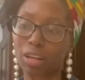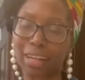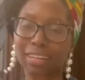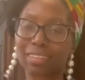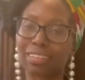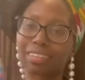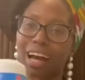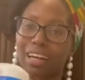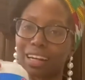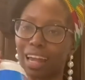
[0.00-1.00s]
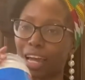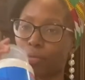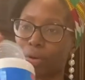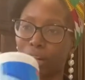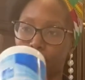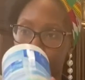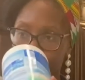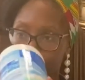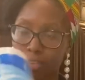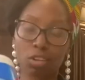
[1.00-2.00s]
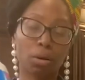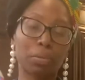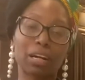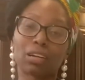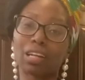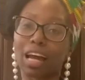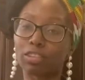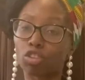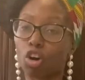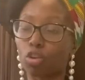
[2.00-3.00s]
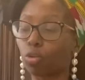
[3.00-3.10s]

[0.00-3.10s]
Like, this is kind of lightweight compared to Lysol.